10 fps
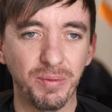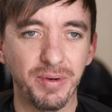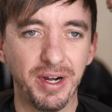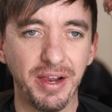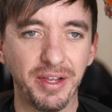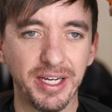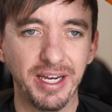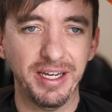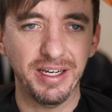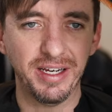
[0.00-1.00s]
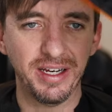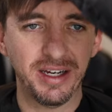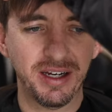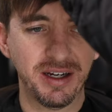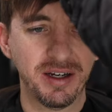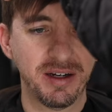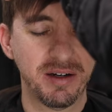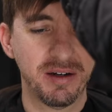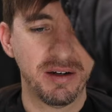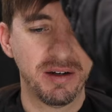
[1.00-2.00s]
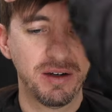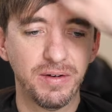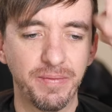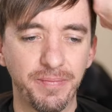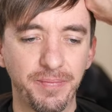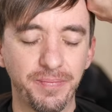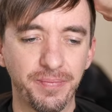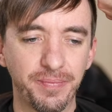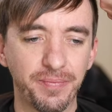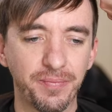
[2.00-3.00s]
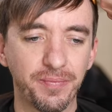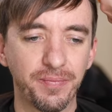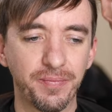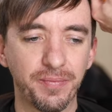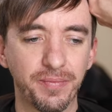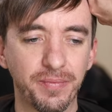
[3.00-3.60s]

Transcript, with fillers: So we're just going through this. At this point, I'm pulling the hair up.